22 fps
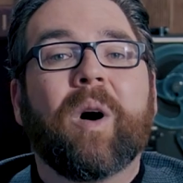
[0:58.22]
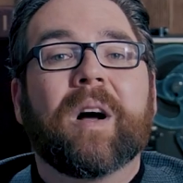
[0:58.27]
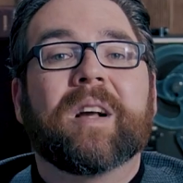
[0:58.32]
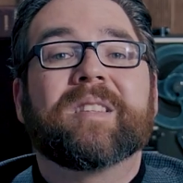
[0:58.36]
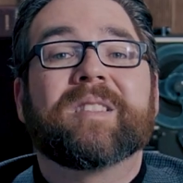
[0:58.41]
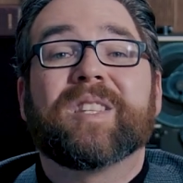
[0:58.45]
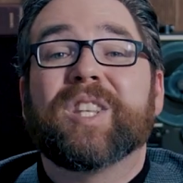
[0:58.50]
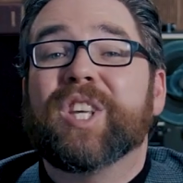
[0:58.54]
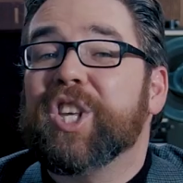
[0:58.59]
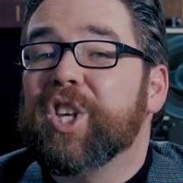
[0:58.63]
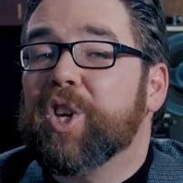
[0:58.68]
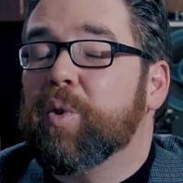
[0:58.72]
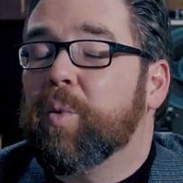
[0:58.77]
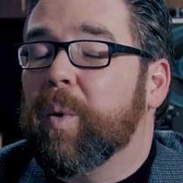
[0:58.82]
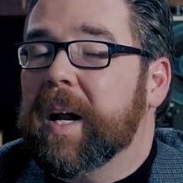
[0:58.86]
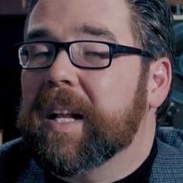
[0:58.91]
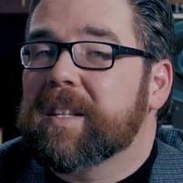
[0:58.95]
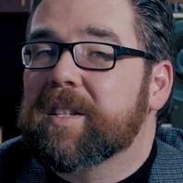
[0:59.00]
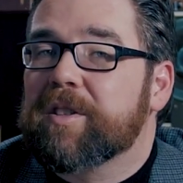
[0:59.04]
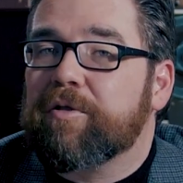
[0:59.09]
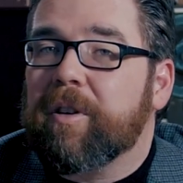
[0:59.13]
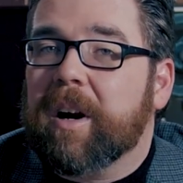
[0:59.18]
was the
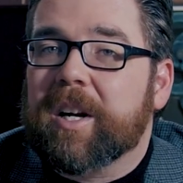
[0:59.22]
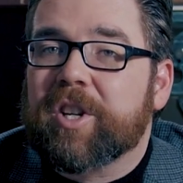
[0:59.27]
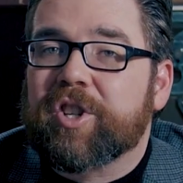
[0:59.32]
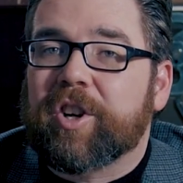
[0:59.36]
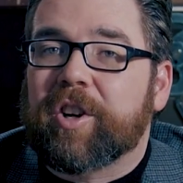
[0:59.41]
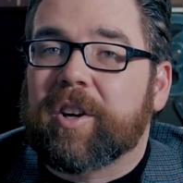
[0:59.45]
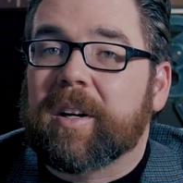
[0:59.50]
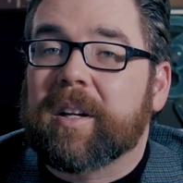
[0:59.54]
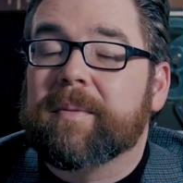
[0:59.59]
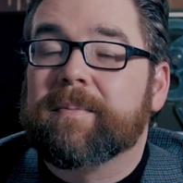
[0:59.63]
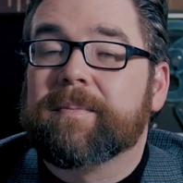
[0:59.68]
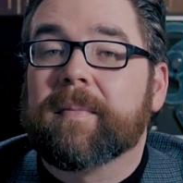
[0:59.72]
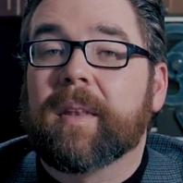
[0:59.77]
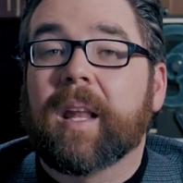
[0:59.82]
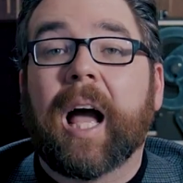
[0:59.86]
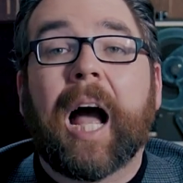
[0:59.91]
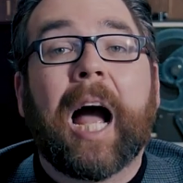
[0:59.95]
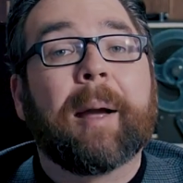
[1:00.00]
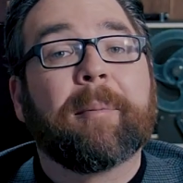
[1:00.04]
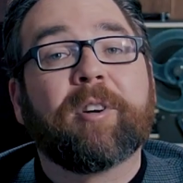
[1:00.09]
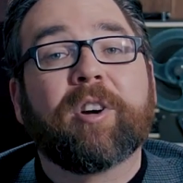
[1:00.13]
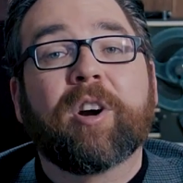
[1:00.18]
UN structured?
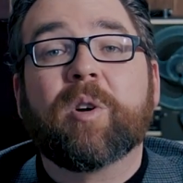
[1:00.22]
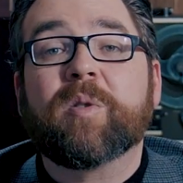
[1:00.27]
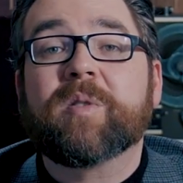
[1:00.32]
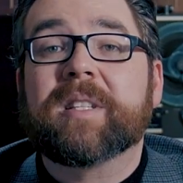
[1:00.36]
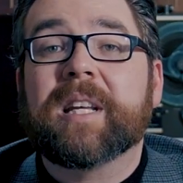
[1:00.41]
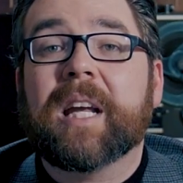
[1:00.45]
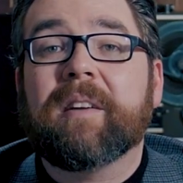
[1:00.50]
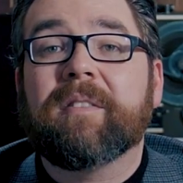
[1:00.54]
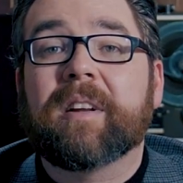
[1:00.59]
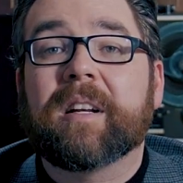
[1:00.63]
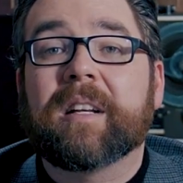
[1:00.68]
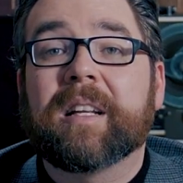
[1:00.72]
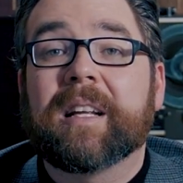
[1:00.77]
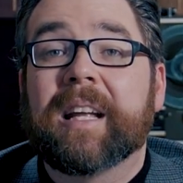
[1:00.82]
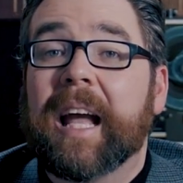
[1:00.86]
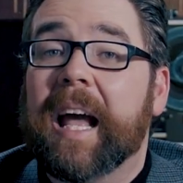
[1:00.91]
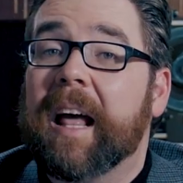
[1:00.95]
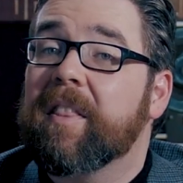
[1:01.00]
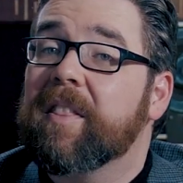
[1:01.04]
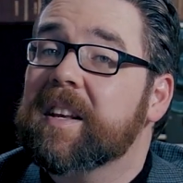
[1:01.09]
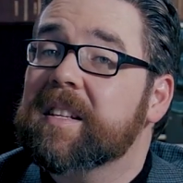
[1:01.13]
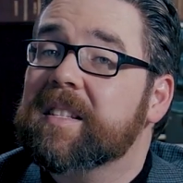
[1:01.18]
I'm your host David,
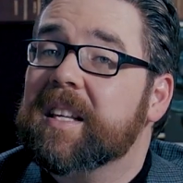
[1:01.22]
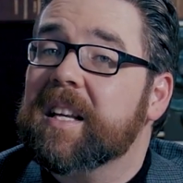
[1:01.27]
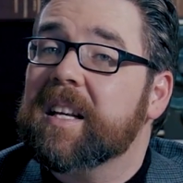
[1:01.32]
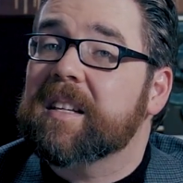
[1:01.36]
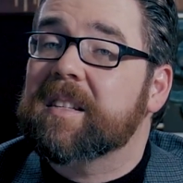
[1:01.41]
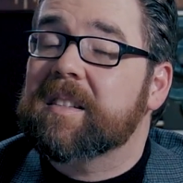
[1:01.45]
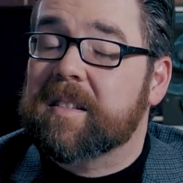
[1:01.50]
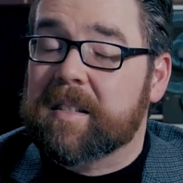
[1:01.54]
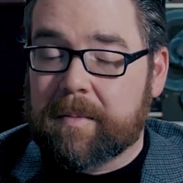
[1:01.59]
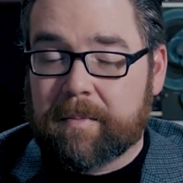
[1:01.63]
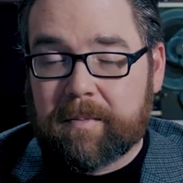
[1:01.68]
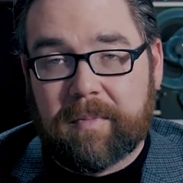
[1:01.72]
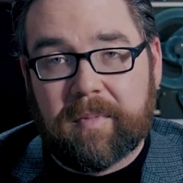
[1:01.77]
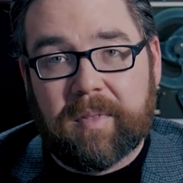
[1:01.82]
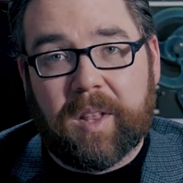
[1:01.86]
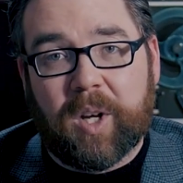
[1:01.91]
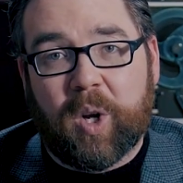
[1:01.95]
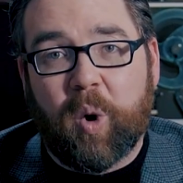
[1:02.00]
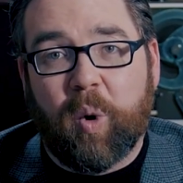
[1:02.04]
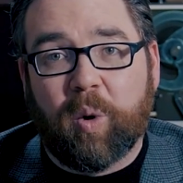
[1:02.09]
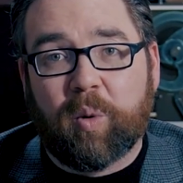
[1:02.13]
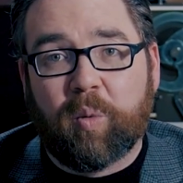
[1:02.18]
and this is
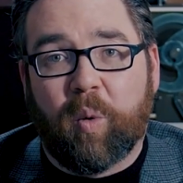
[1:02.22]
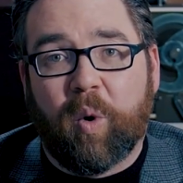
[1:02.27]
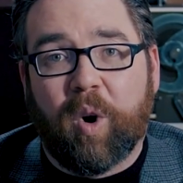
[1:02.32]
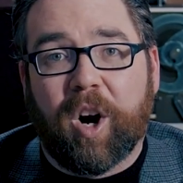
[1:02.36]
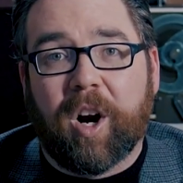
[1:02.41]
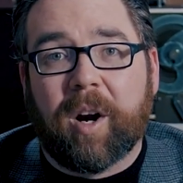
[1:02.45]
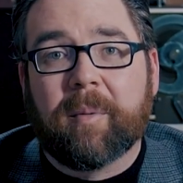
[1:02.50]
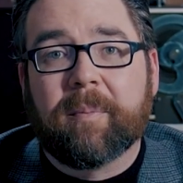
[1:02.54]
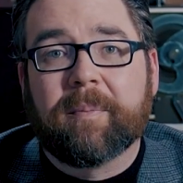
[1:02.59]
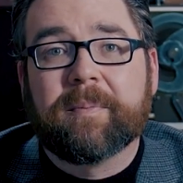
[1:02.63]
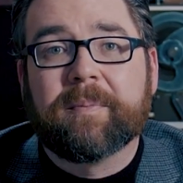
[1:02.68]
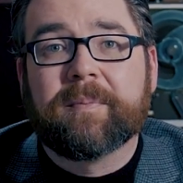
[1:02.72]
the Cold War.